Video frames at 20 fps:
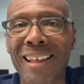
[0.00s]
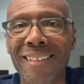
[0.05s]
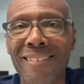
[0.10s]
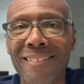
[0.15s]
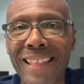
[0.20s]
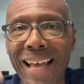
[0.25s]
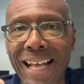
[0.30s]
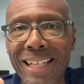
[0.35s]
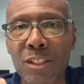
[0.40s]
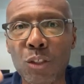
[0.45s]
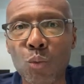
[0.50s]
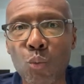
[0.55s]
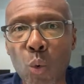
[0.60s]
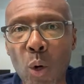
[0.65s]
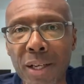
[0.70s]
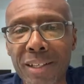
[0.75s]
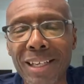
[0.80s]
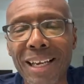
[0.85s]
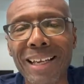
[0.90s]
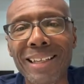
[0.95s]
That's
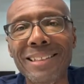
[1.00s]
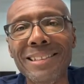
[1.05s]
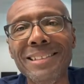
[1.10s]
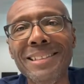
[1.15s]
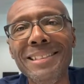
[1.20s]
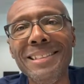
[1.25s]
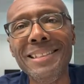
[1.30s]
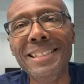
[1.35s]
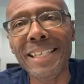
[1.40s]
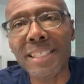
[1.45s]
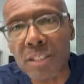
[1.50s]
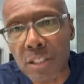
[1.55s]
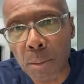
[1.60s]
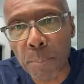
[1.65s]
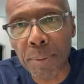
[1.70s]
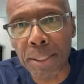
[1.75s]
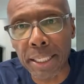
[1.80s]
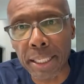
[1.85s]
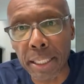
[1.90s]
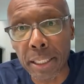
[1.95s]
what
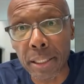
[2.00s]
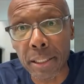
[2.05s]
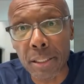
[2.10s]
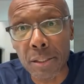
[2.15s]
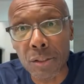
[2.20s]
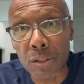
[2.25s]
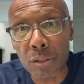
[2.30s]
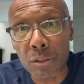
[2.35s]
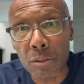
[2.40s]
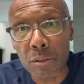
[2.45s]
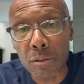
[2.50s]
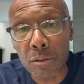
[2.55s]
discipline is.